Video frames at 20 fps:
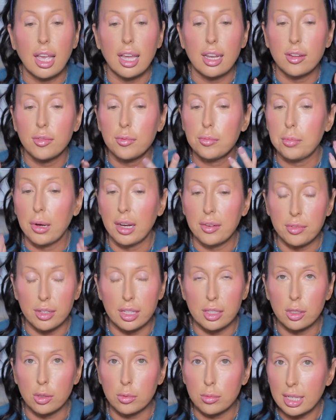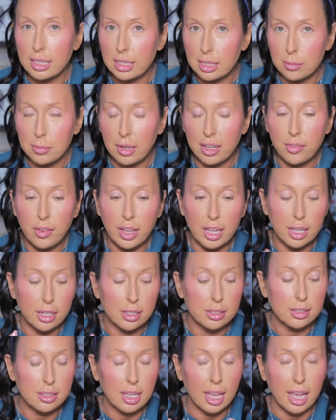kind of buff in the rest of my
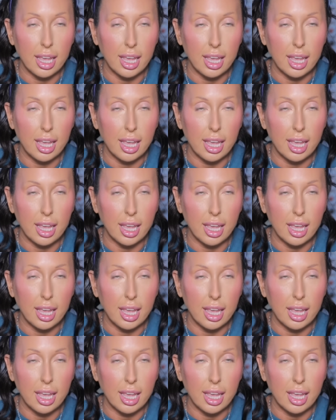face,